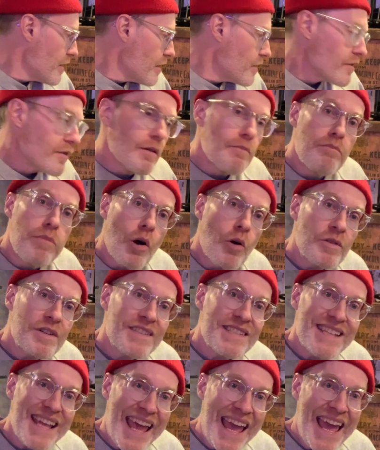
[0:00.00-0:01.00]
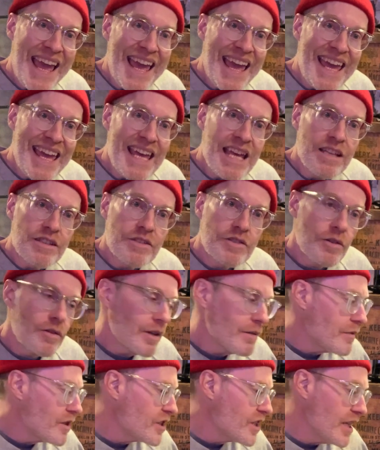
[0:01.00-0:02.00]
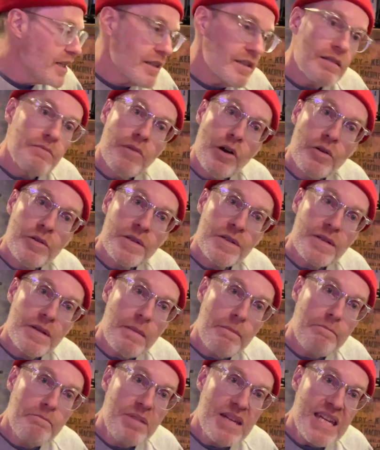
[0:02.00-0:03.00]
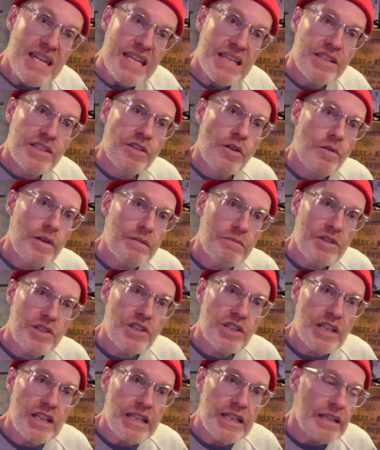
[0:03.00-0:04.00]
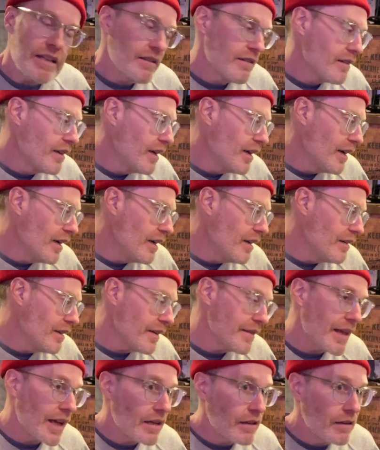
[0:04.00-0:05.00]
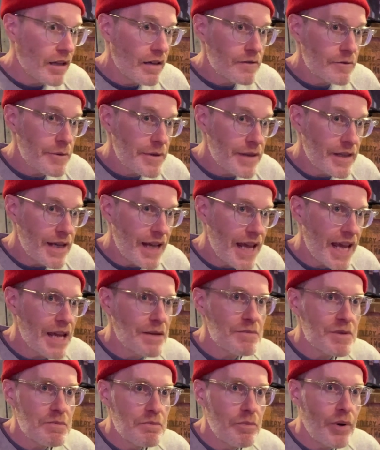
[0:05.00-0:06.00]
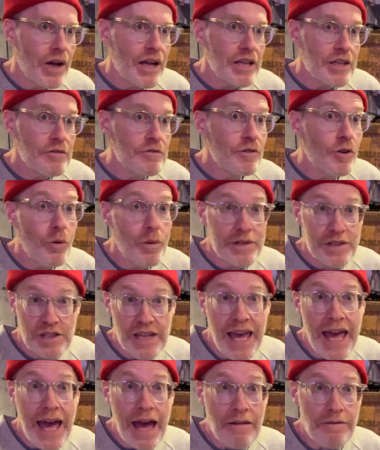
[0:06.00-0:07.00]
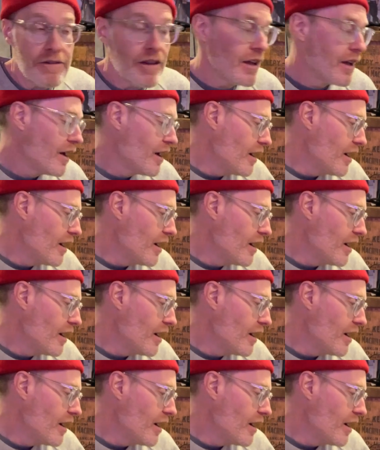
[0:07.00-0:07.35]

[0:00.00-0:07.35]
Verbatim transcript: The Bonis A sewing machine and the Bonis B sewing machine. Uh, not that clever with the names, but you know what you have.